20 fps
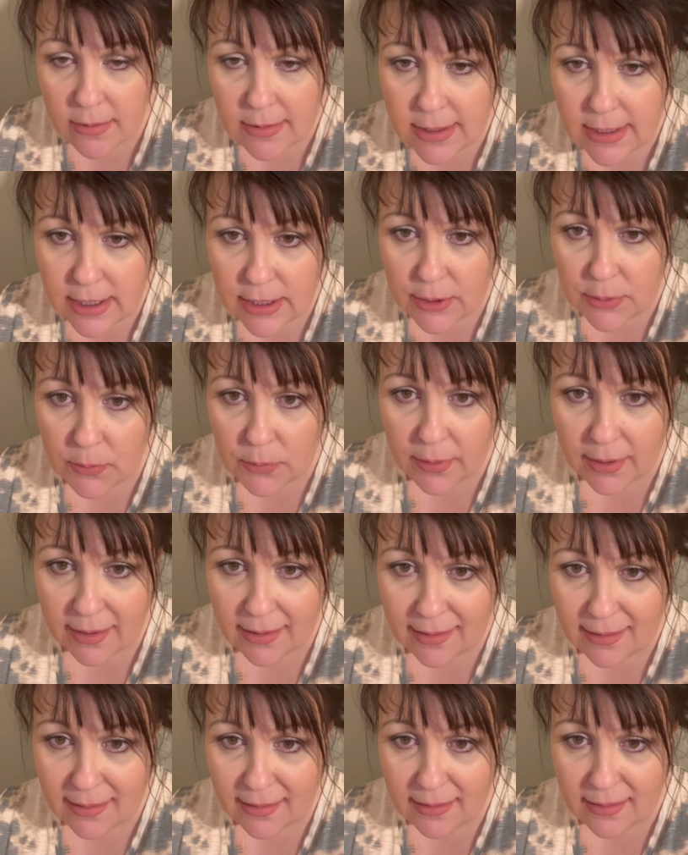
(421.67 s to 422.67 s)

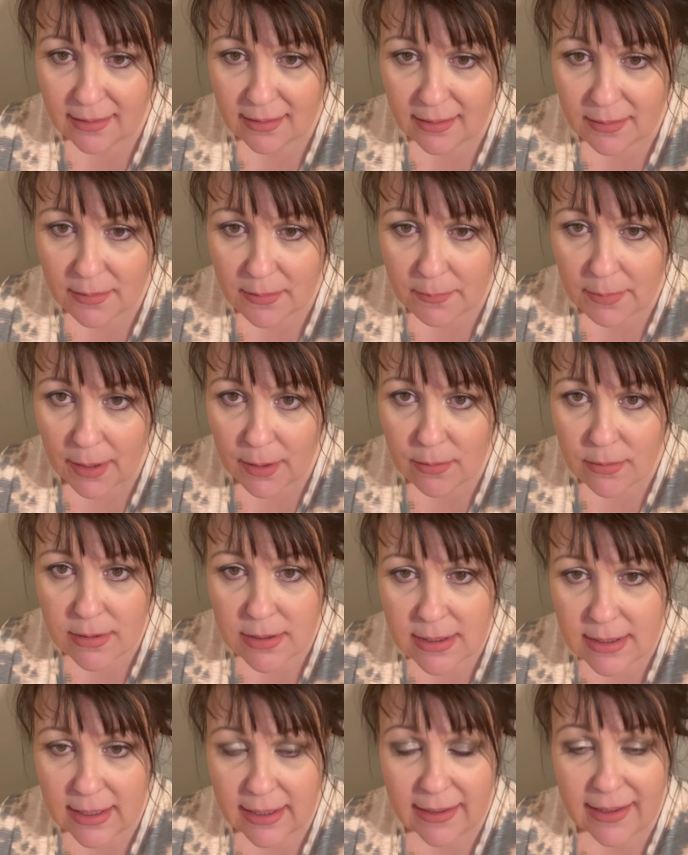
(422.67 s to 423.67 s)
to
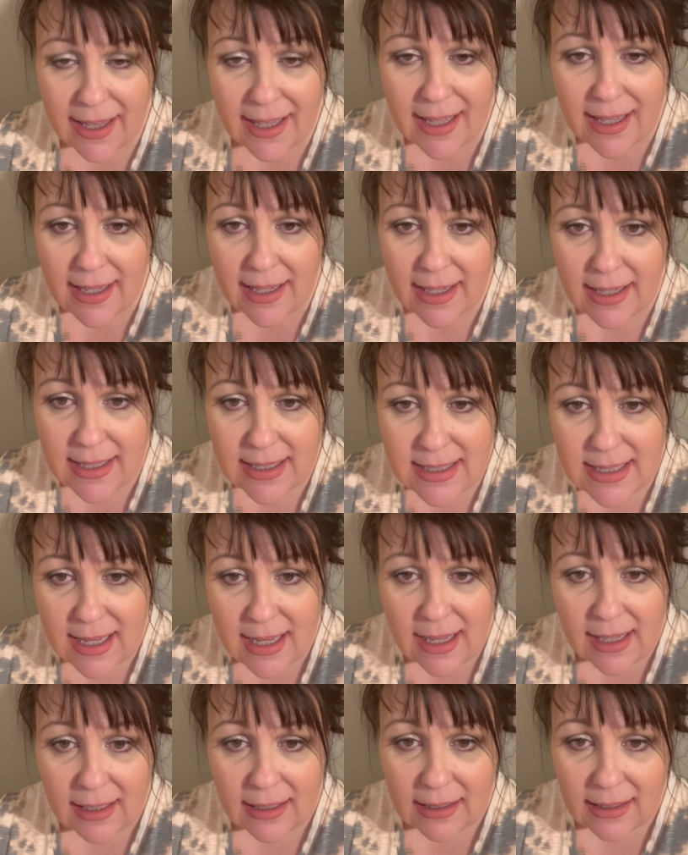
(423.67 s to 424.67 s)
post, and that is
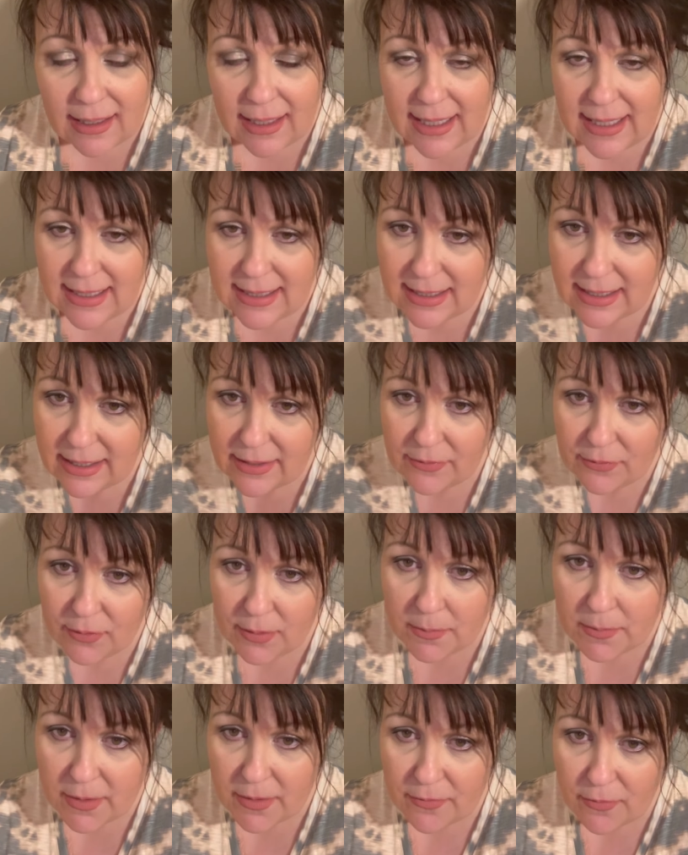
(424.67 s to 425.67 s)
Leslie
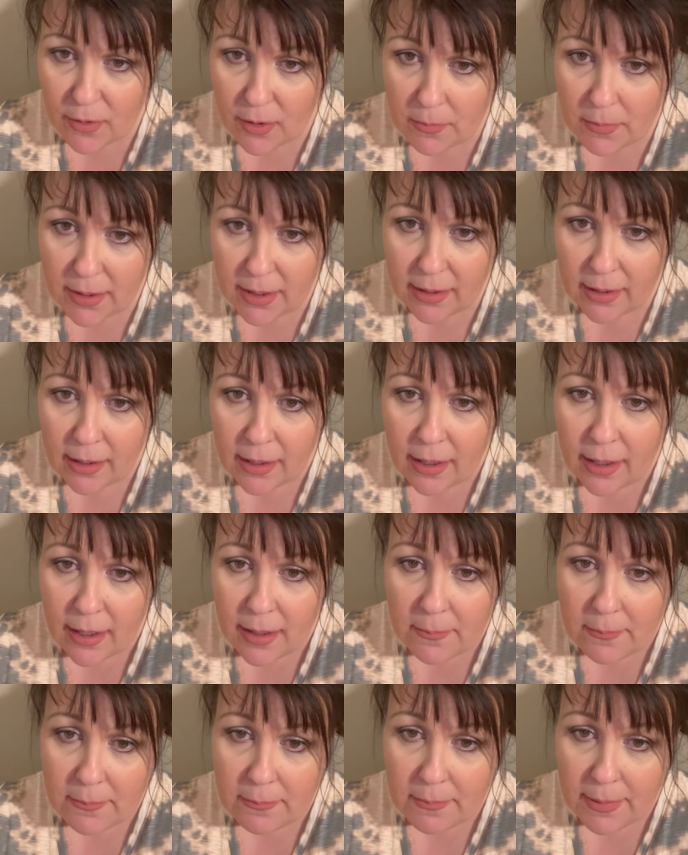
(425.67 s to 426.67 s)
from the Farming
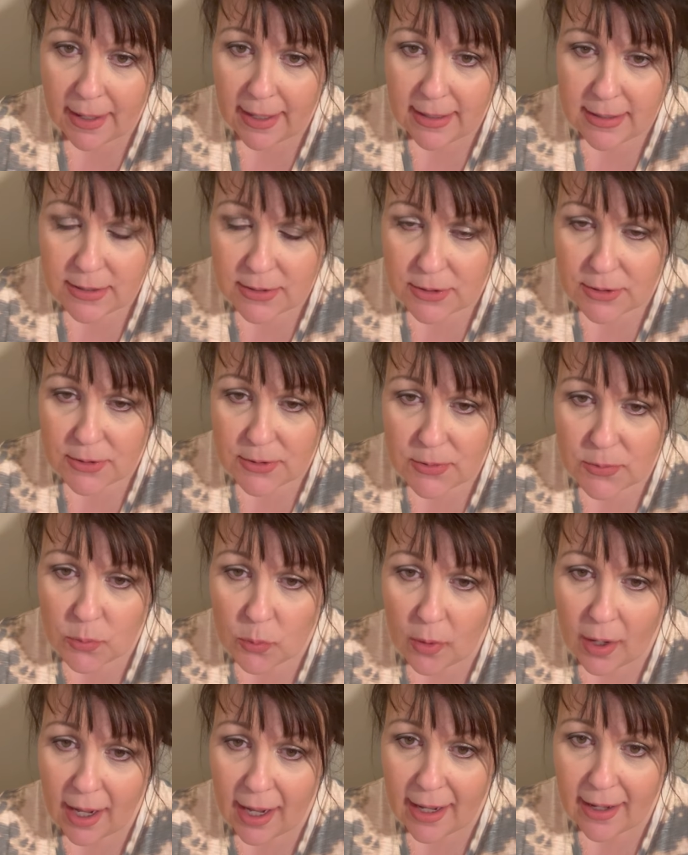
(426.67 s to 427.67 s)
Pastor's
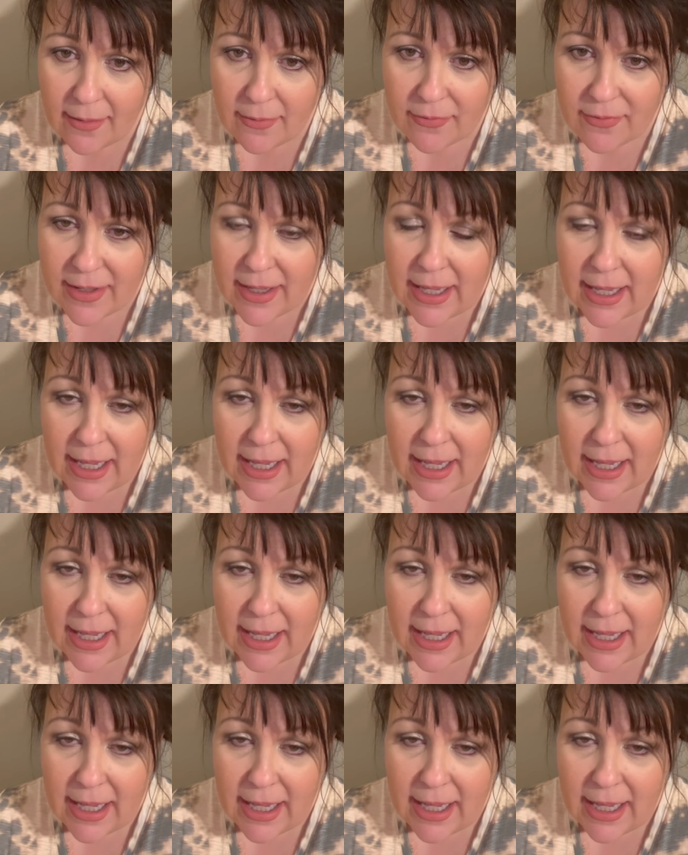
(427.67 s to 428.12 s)
Wife.